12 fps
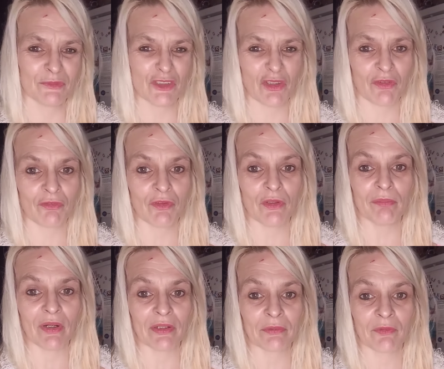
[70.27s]
just a few
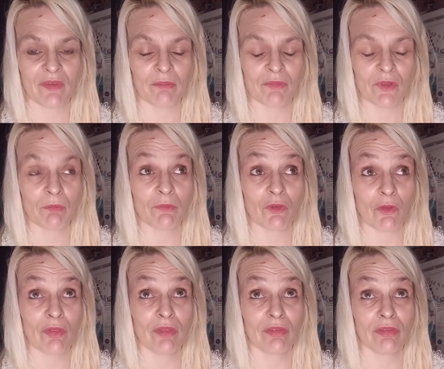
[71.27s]
mild symptoms
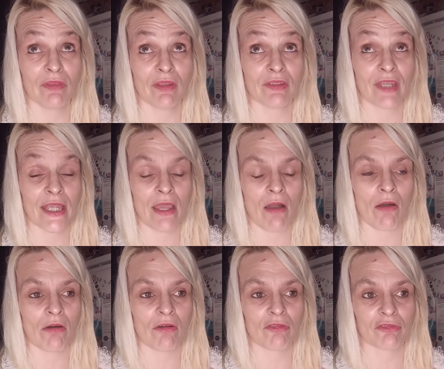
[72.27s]
on the day
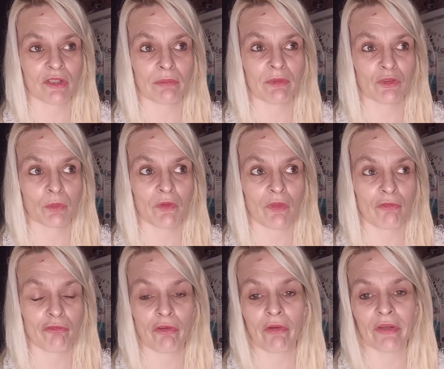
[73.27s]
after, which was the
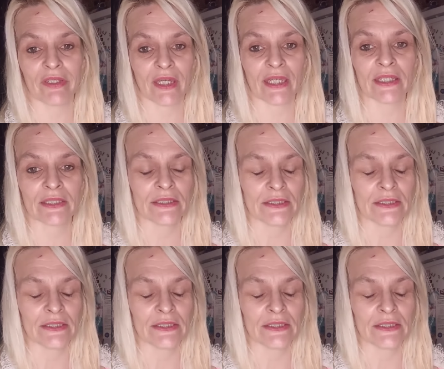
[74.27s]
Friday.